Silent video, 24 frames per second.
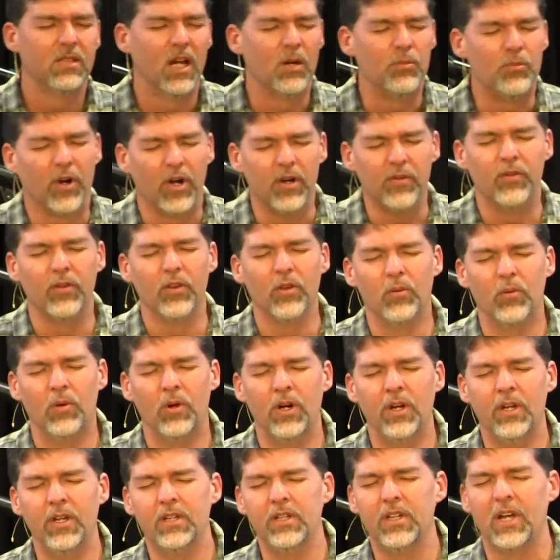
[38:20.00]
I pray for the
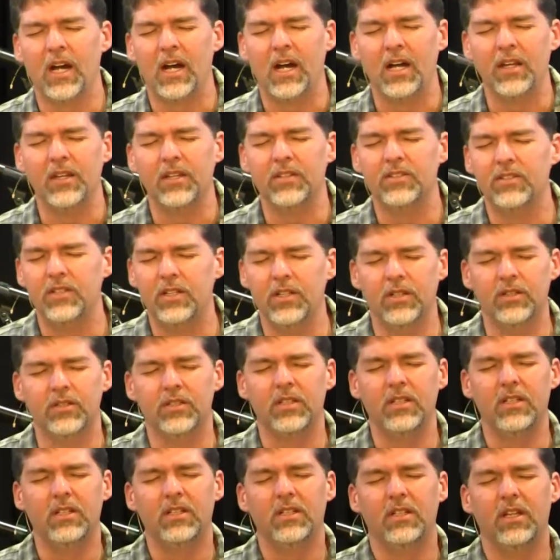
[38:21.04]
one God that's
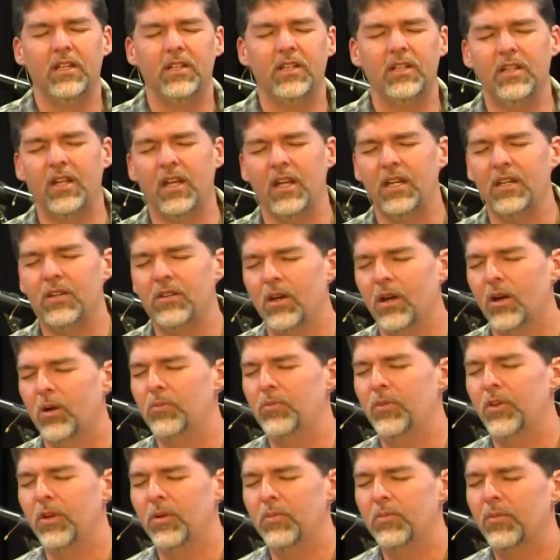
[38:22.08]
guilty that today you
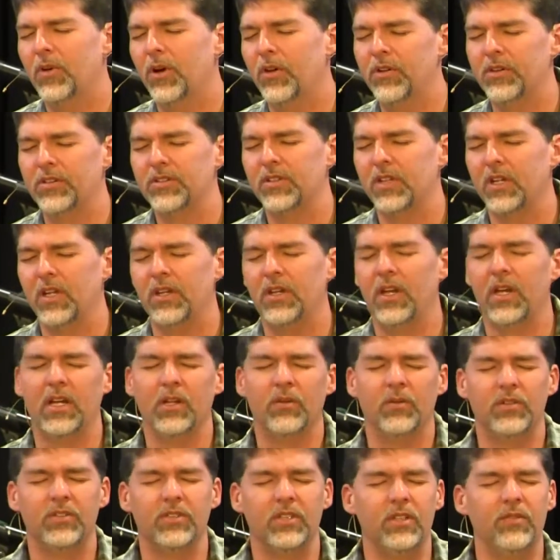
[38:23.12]
help them understand they
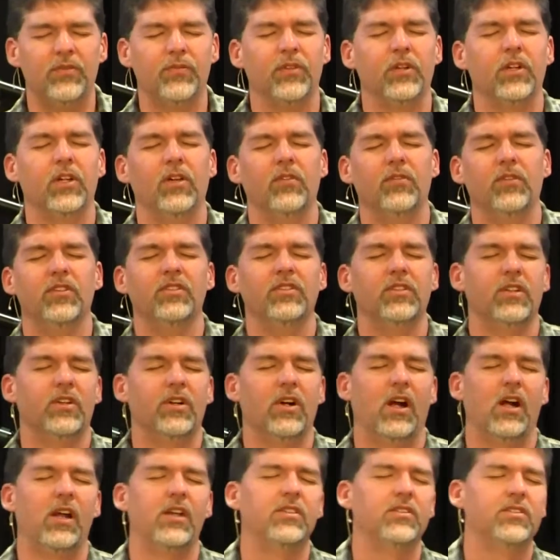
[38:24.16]
can receive forgiveness in
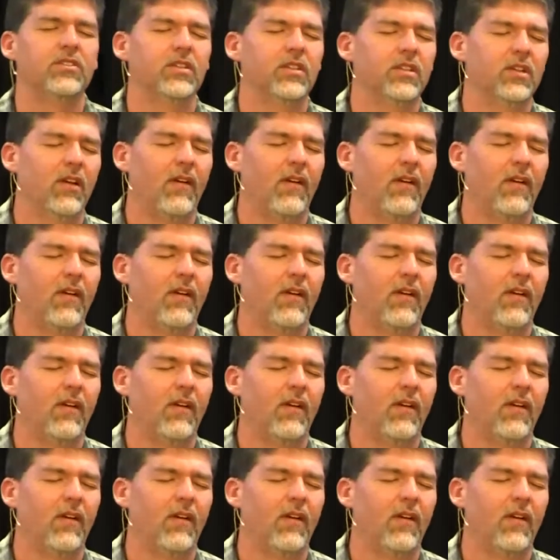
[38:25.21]
Christ.